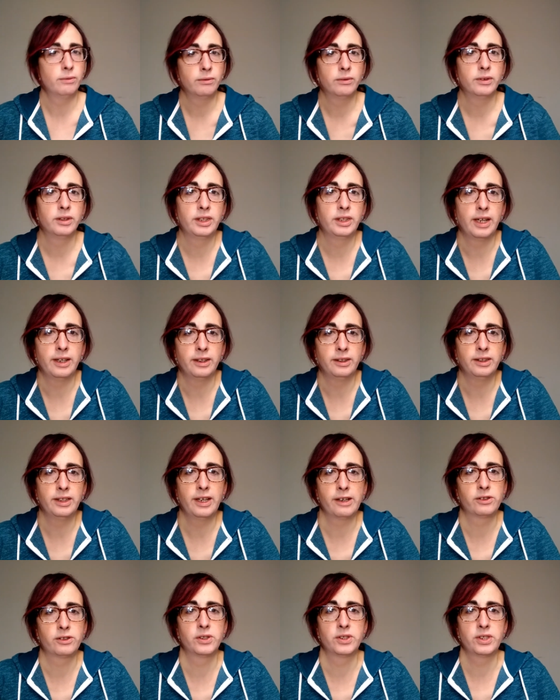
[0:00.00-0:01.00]
getting the
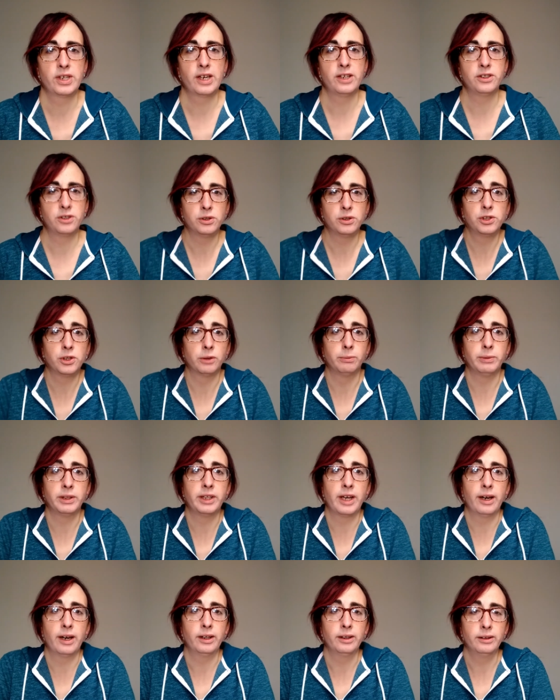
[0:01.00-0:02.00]
exercise you should be
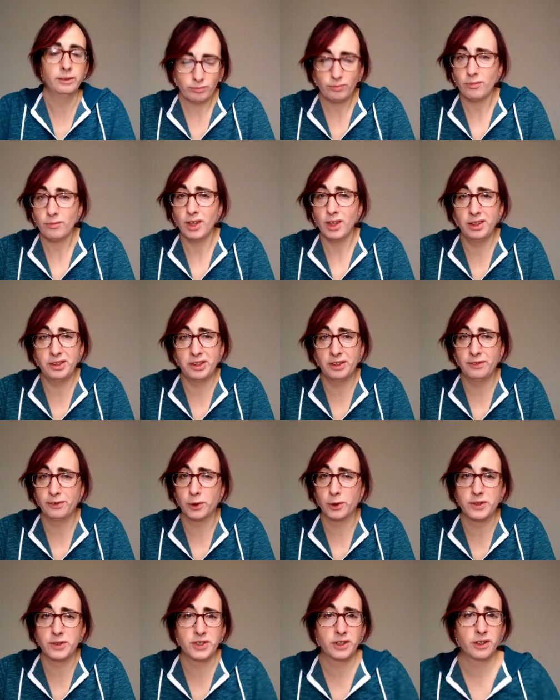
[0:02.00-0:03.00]
getting. And then, of
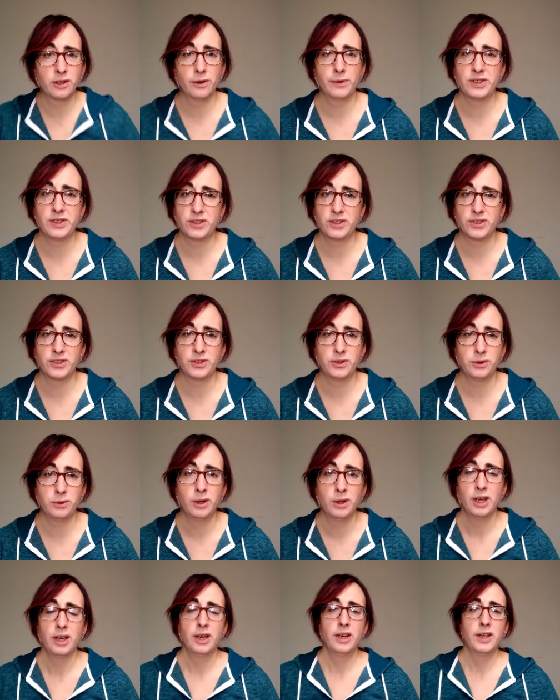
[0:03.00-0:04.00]
course, you can always just do
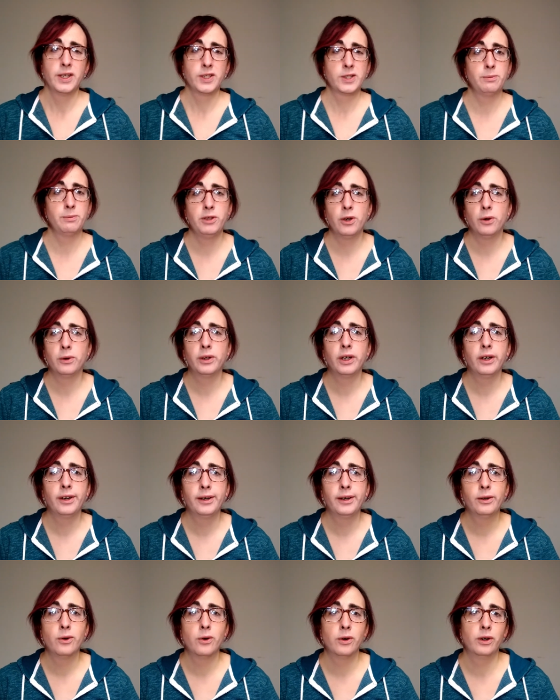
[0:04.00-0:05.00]
some yoga
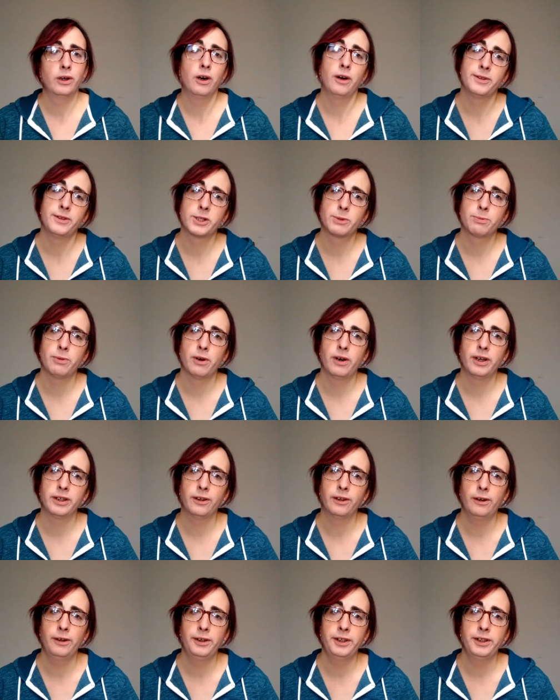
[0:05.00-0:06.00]
or on-the-spot
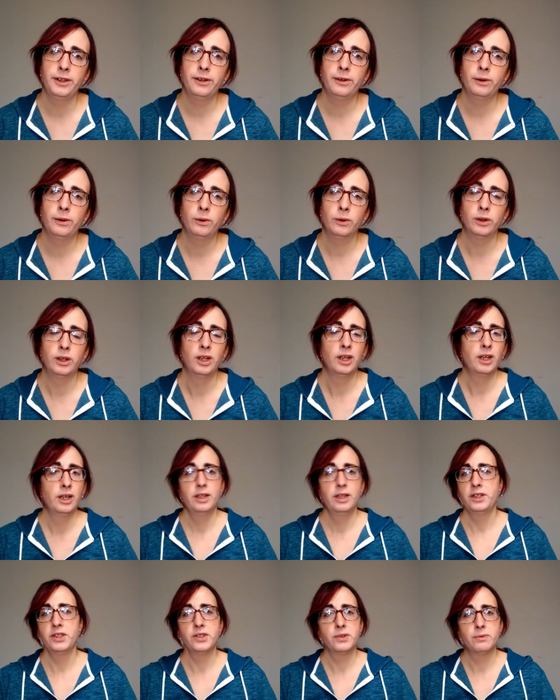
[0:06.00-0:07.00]
cardio or
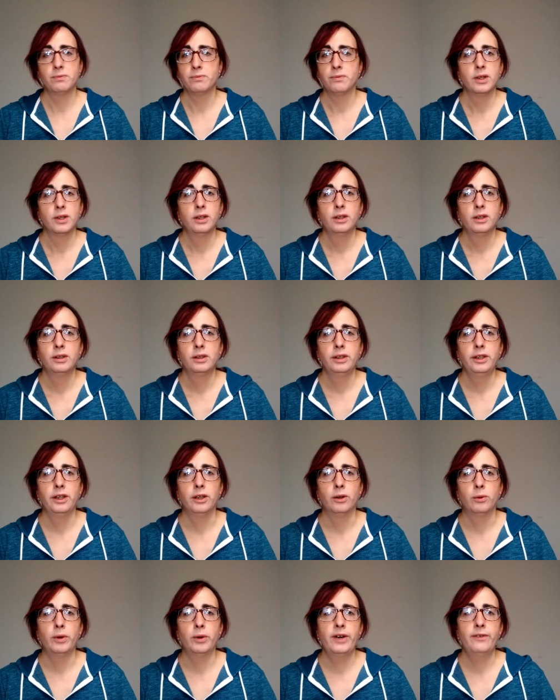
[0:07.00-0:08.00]
just,
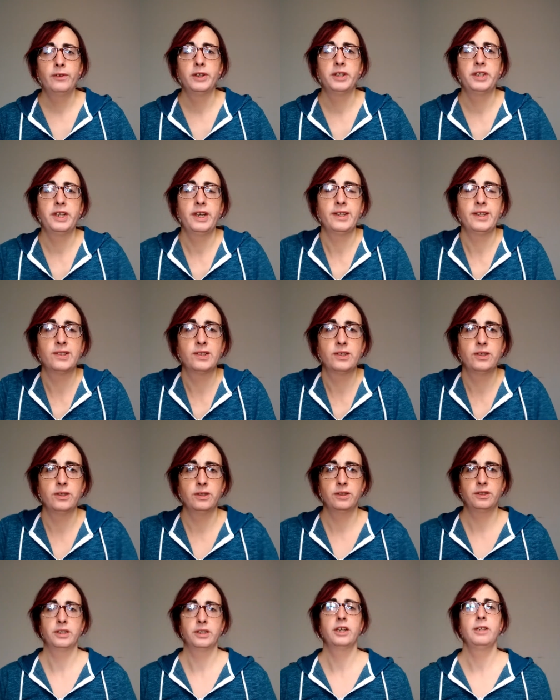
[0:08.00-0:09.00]
whatever it takes to
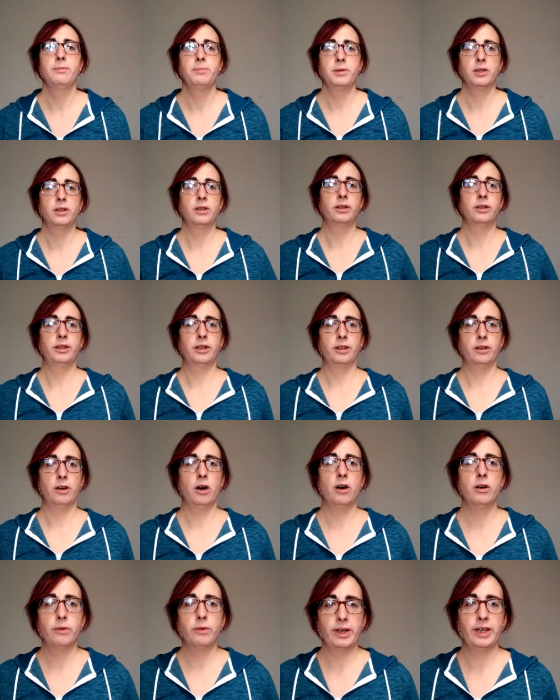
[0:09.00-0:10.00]
keep your heart
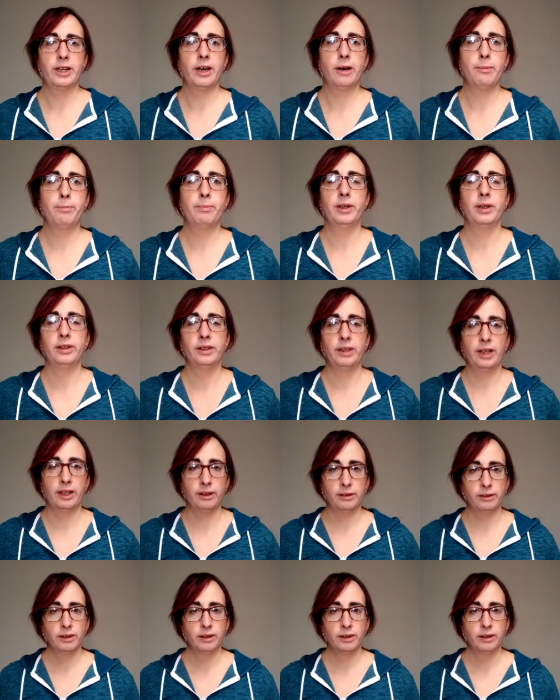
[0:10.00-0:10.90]
rate up and